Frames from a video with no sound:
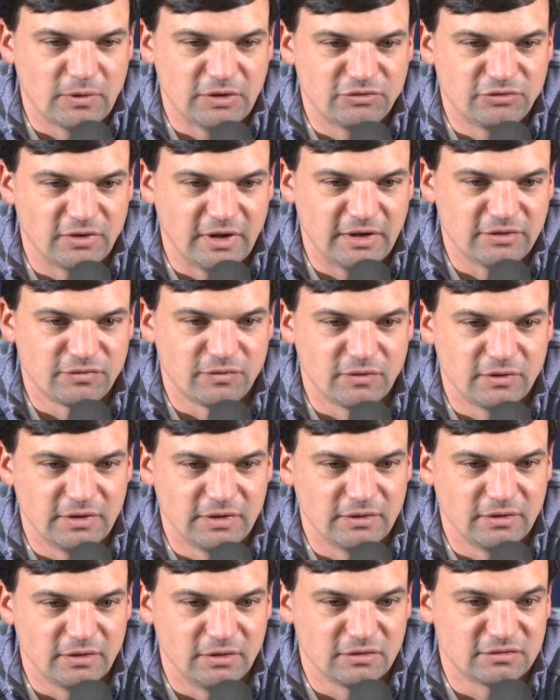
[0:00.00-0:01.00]
a transfer
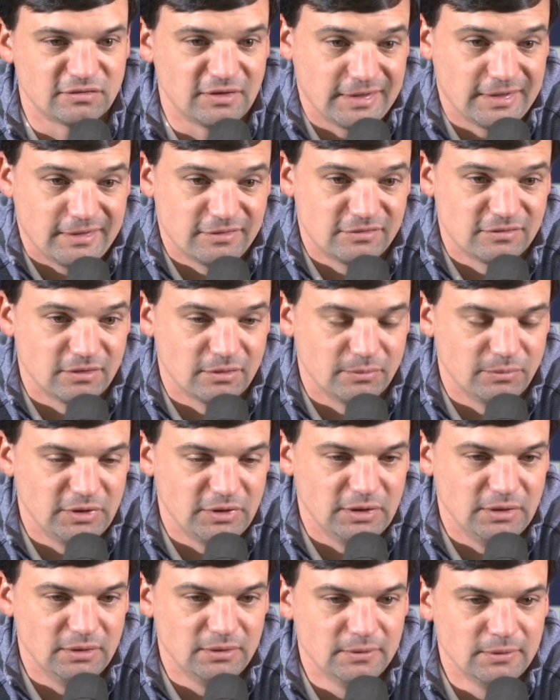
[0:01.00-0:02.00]
deal that looks like it's going to
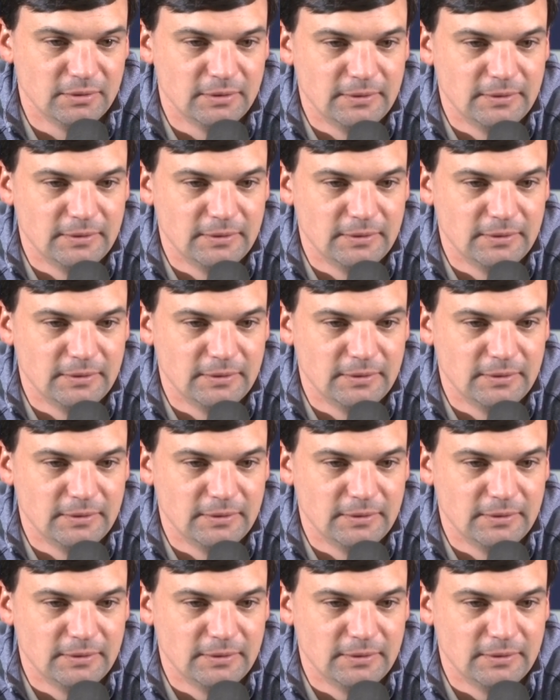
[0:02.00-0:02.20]
be